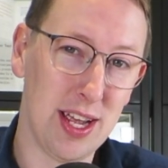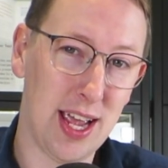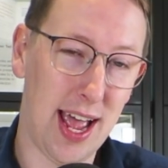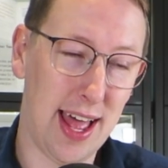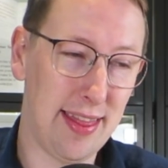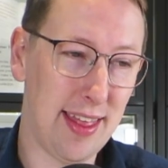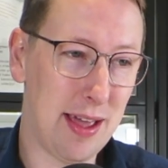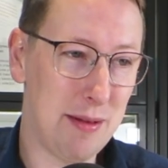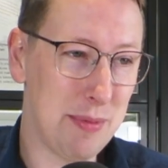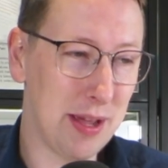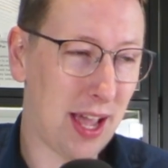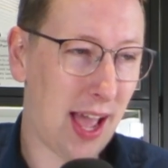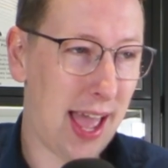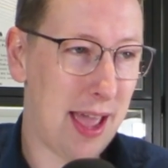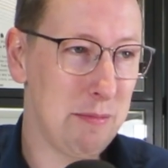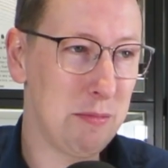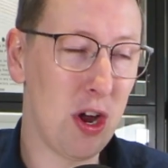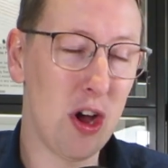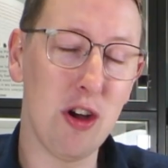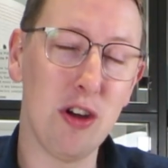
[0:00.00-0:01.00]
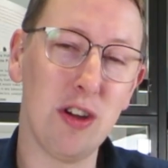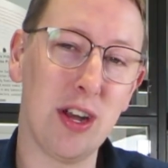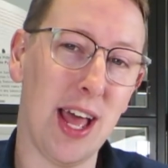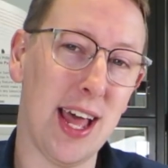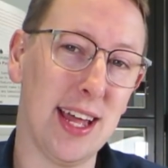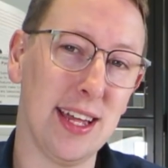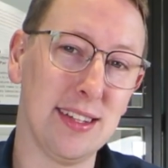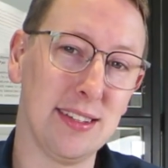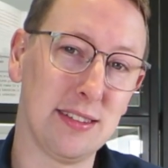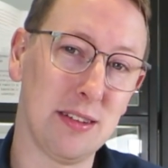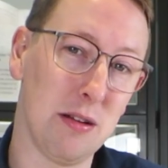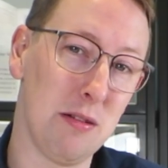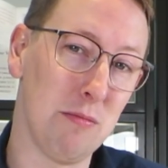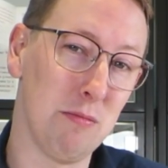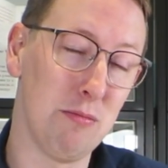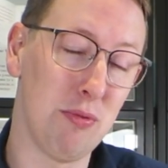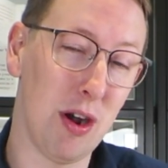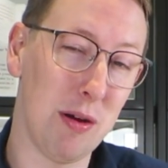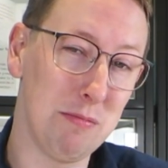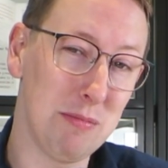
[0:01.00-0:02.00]
and they became known as
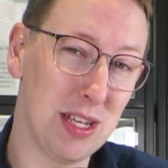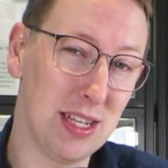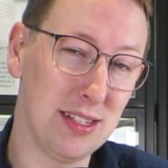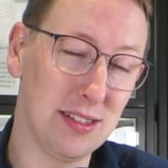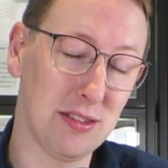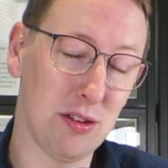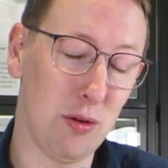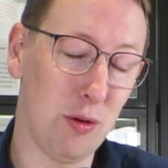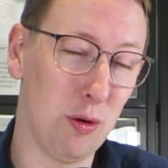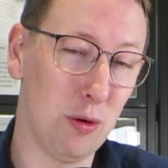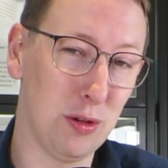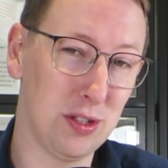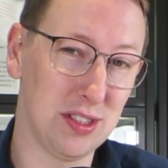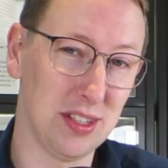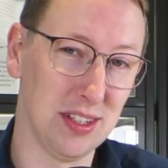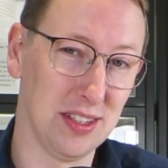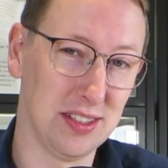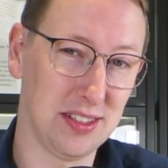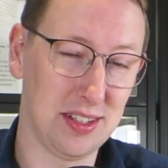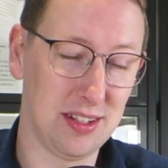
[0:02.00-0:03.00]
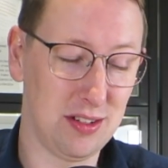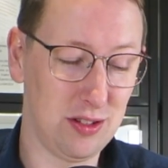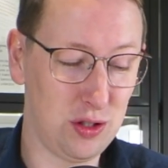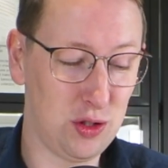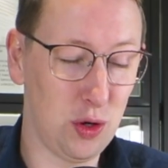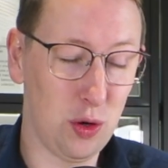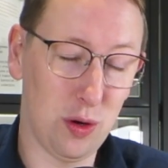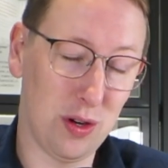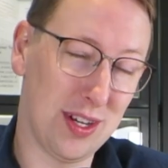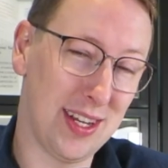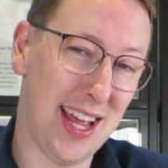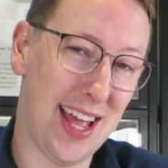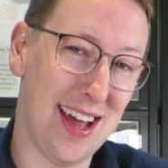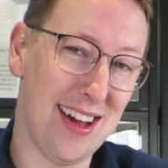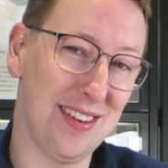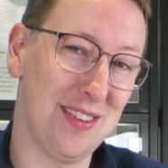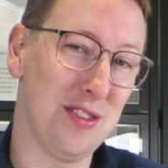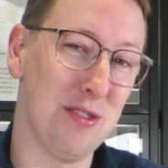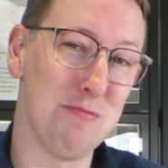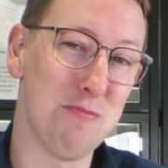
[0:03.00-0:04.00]
Brumby's horses, shortened
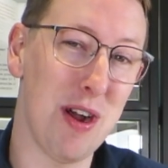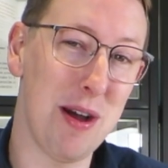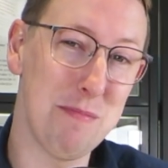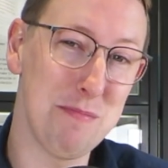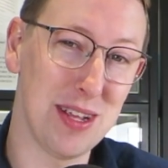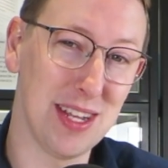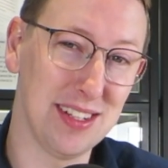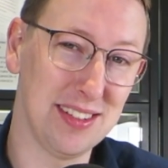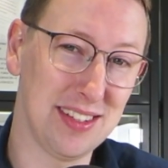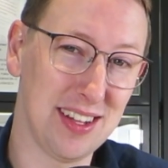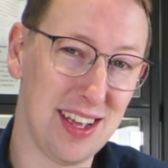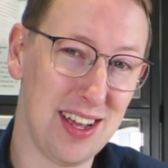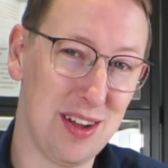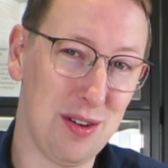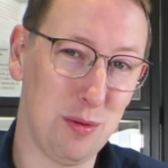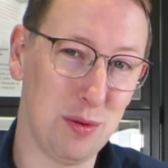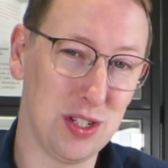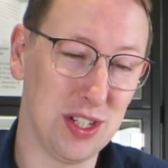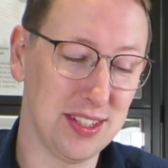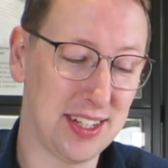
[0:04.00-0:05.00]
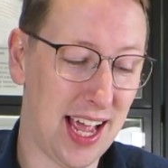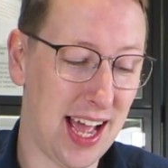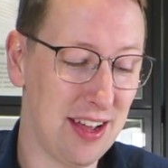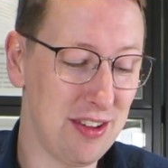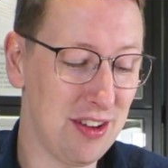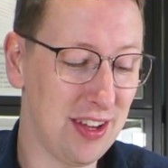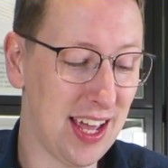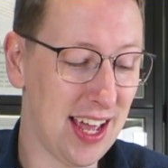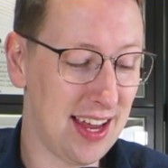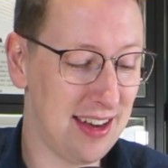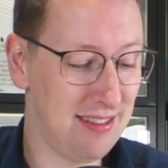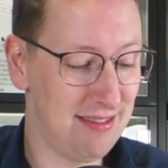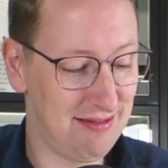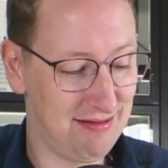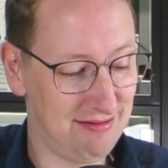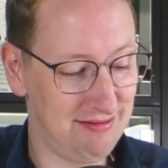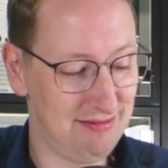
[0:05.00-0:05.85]
down to Brumbies, which is how you get